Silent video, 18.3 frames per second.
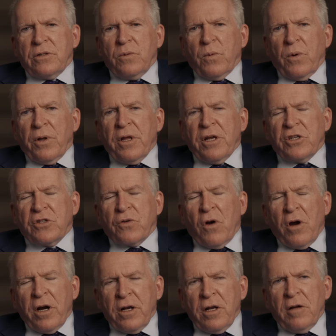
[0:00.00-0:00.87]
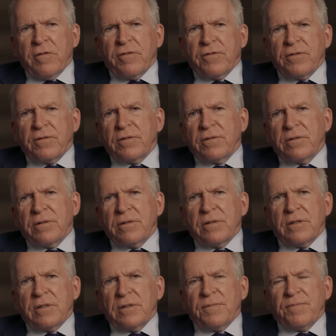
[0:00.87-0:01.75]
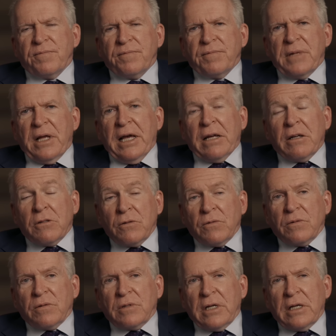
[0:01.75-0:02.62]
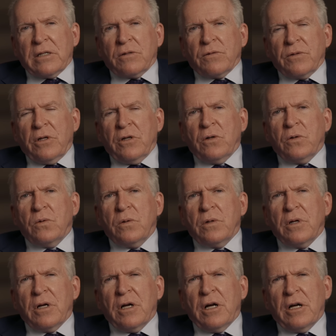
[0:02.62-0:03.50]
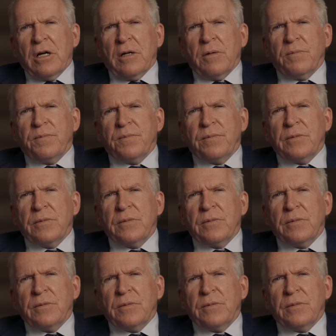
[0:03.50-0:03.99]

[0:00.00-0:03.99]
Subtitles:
Were they strong enough? I don't know.